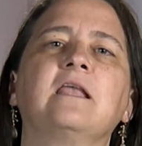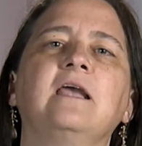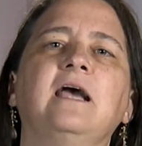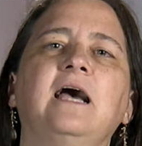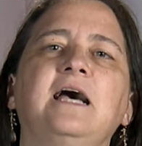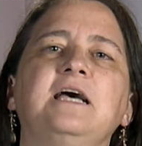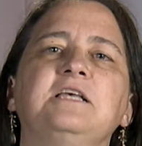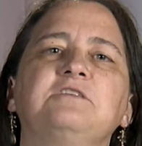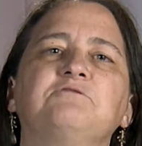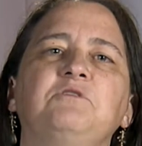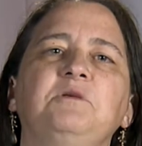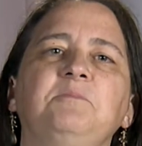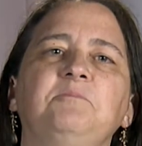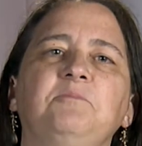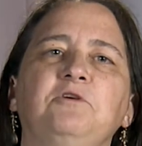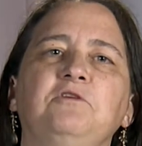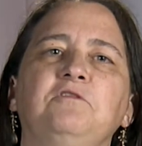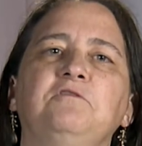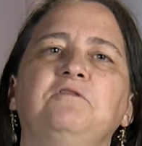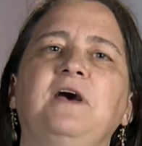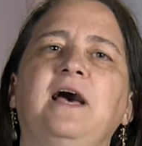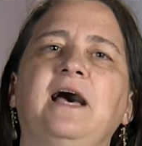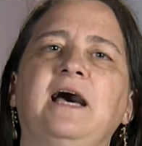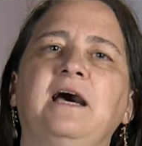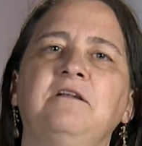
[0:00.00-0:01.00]
As we
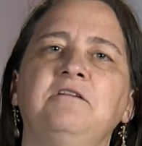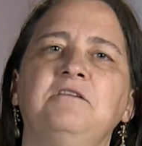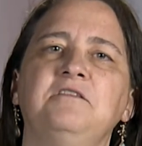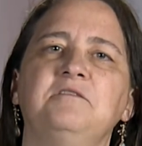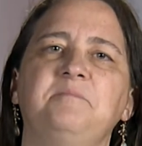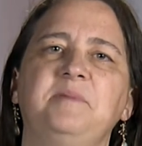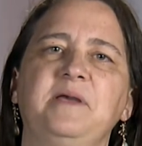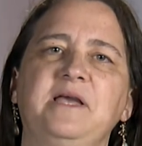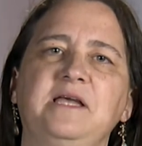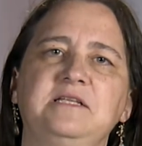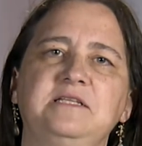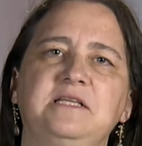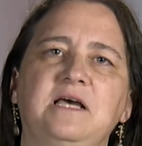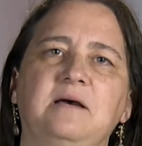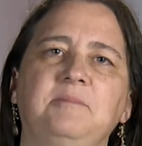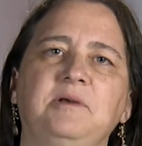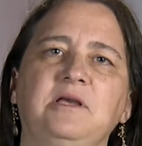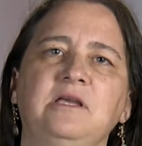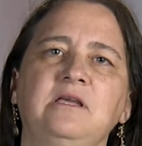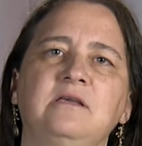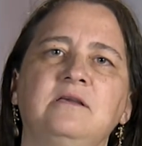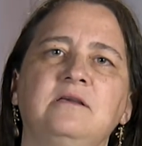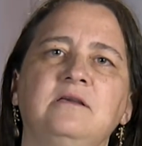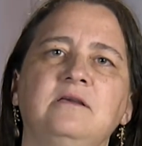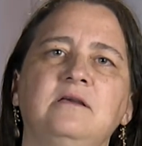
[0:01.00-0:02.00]
move out of the
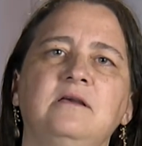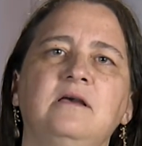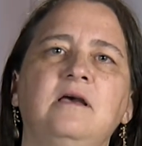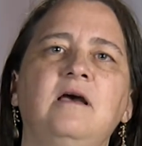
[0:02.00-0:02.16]
pandemic,